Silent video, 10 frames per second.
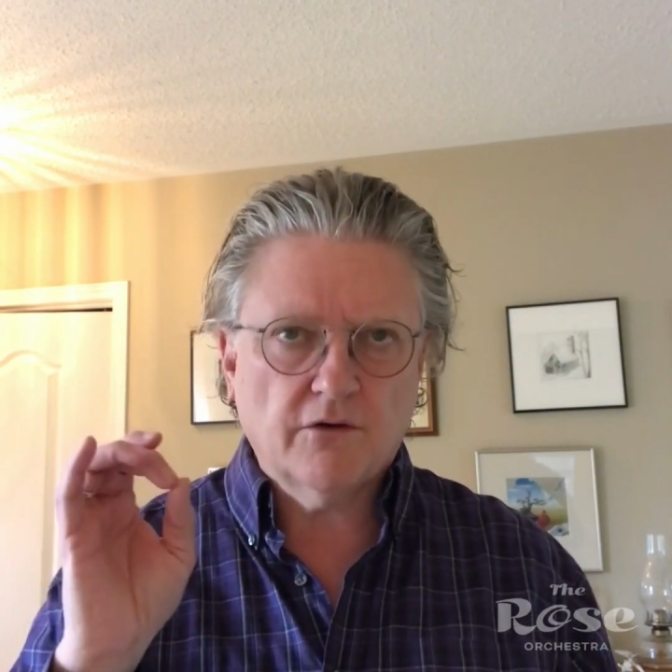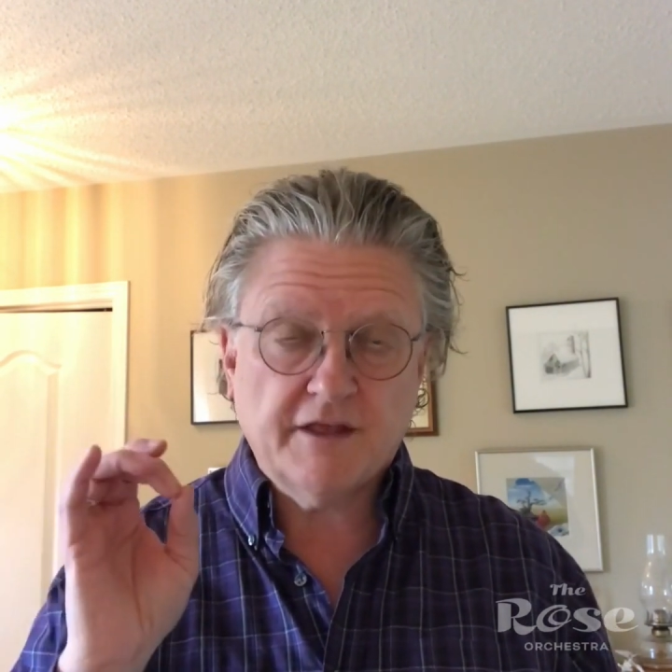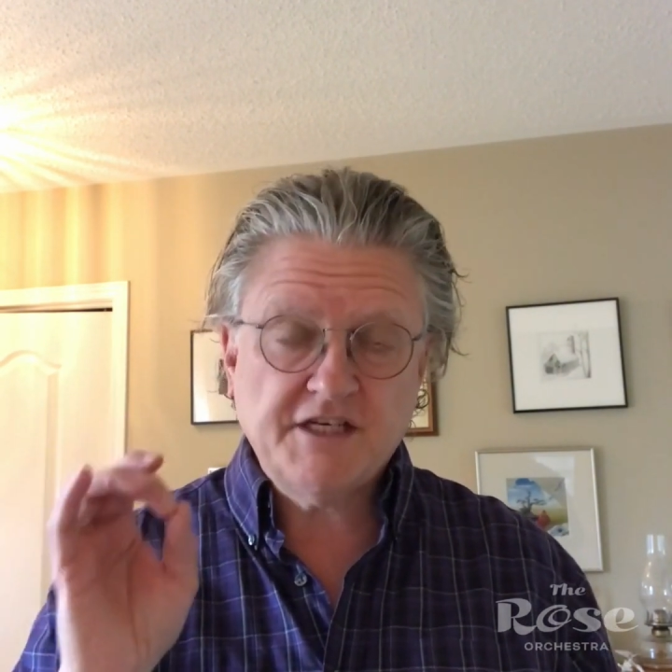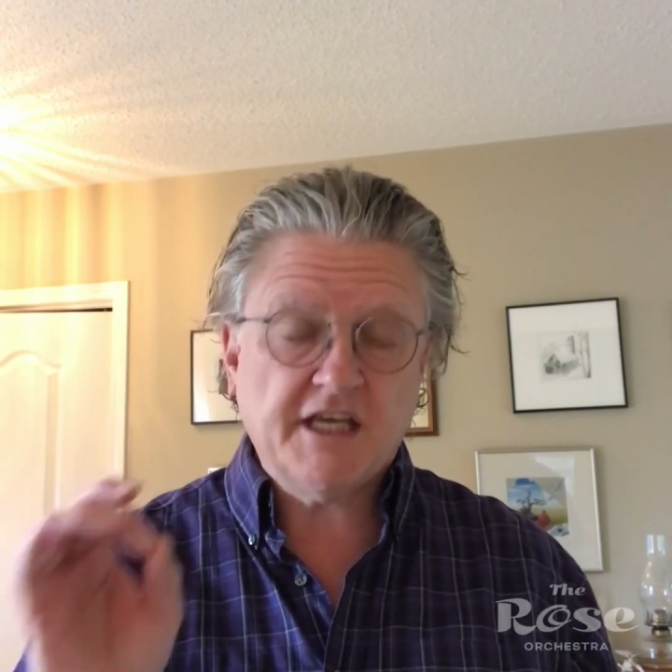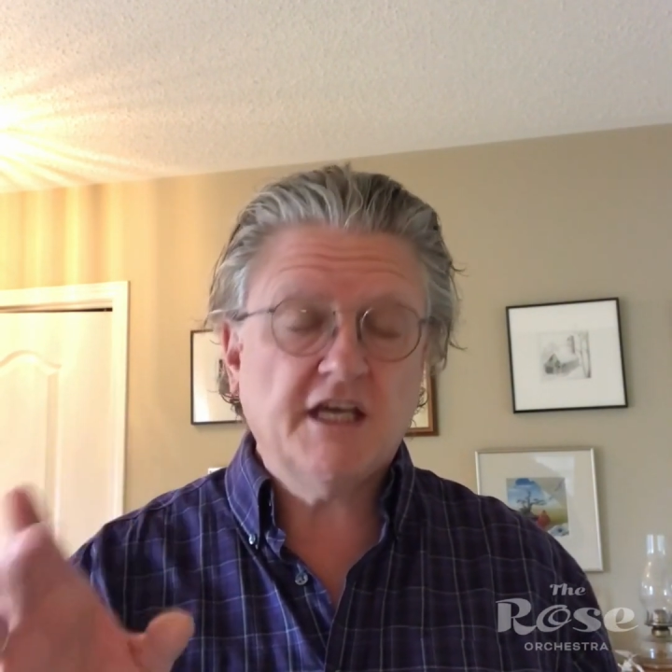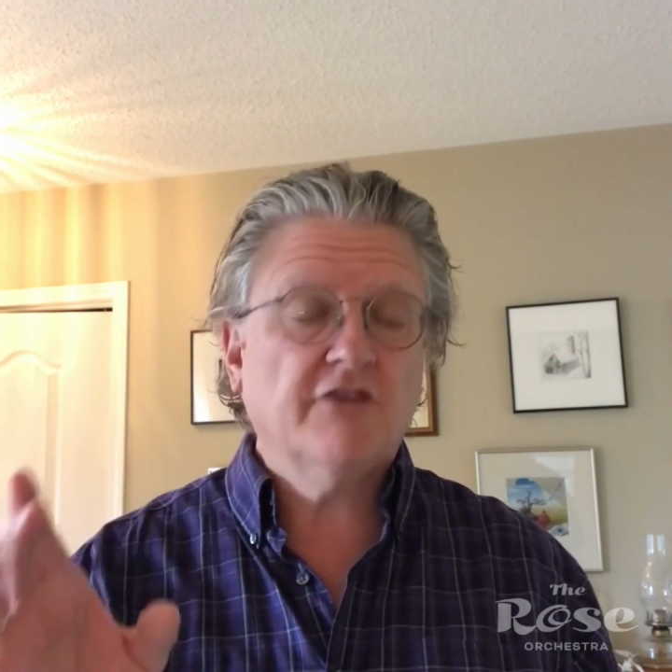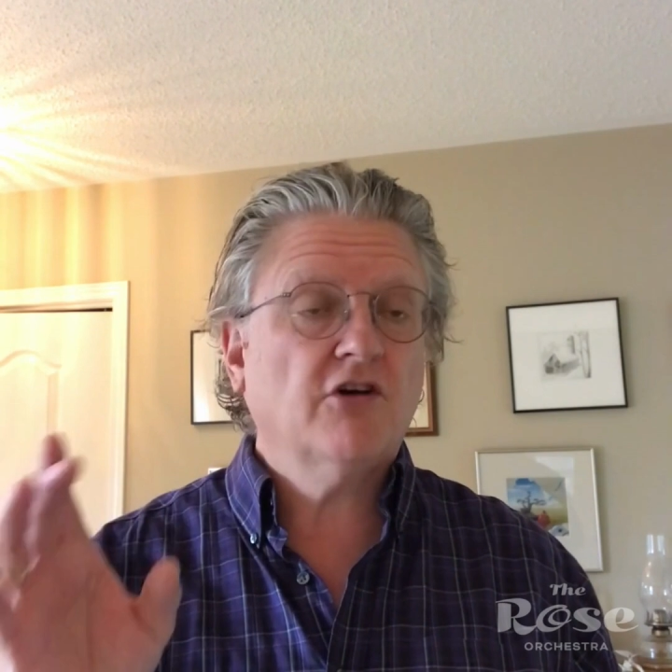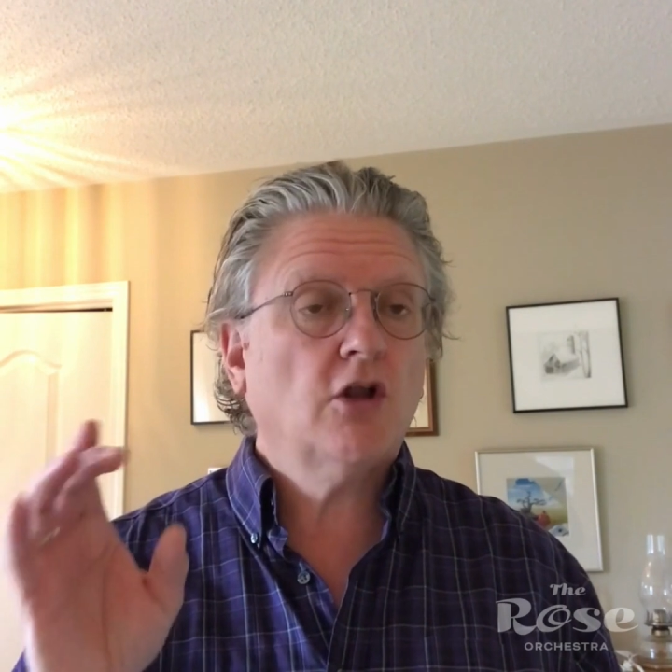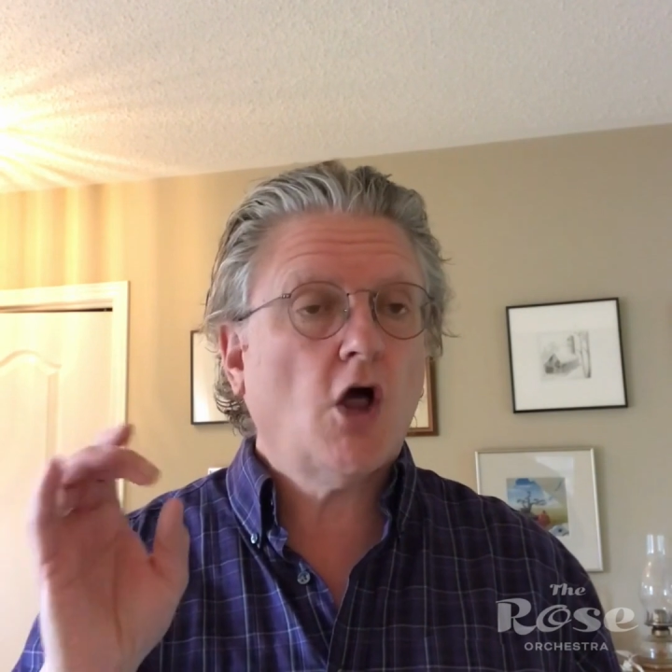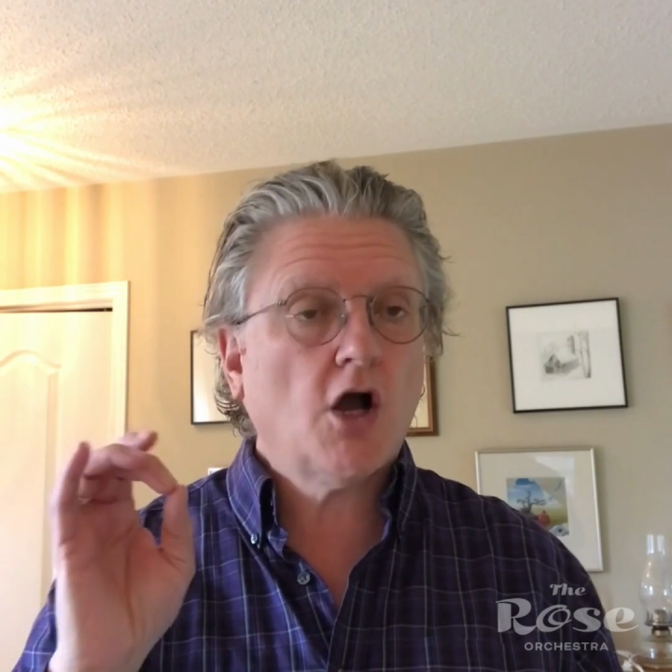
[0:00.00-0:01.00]
the ticking of a
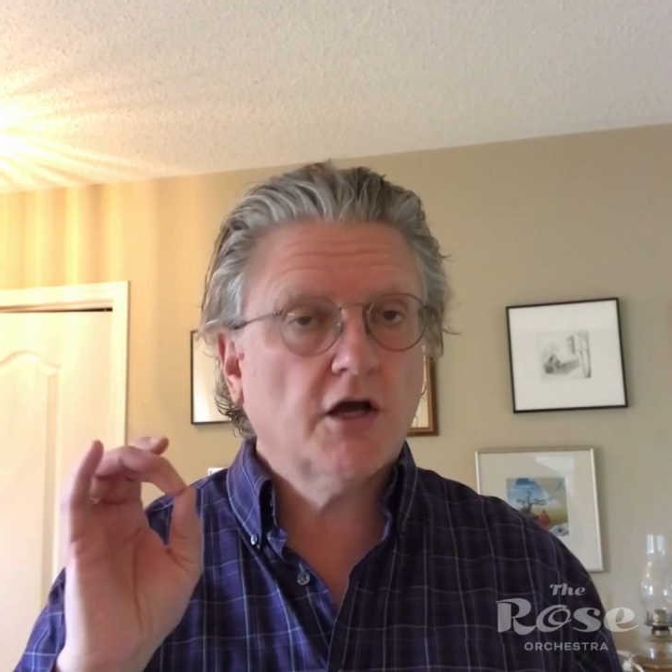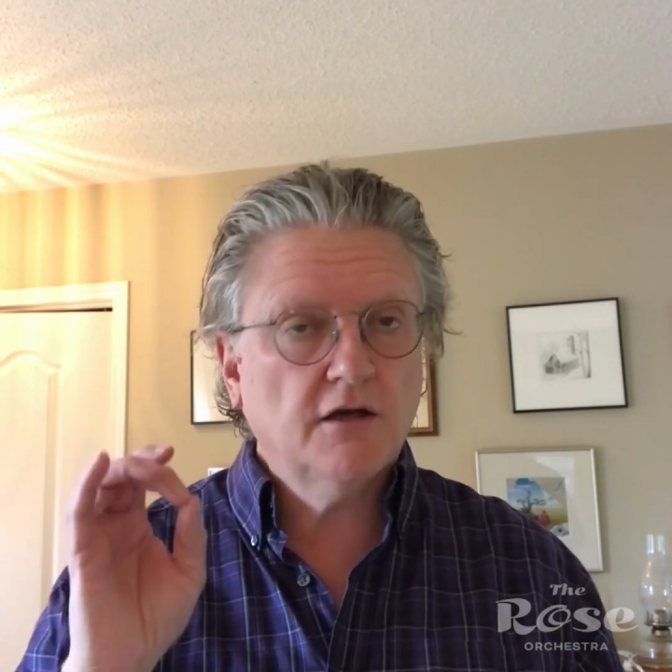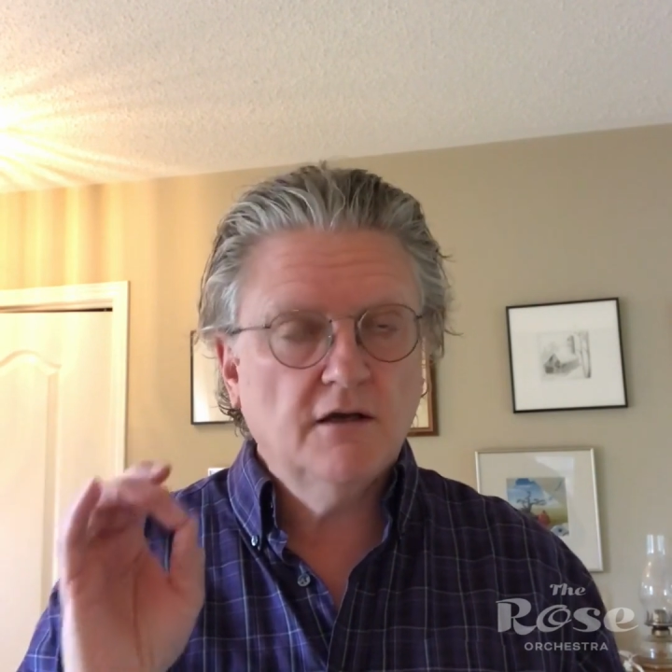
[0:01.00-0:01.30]
clock,